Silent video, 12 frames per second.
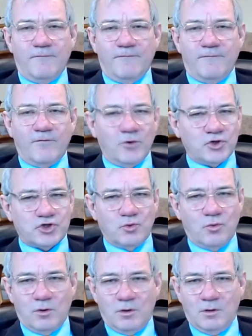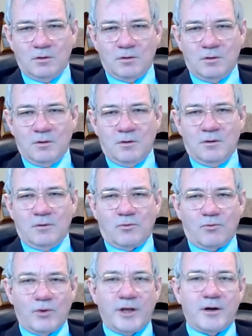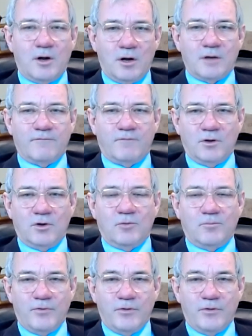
virtual red envelope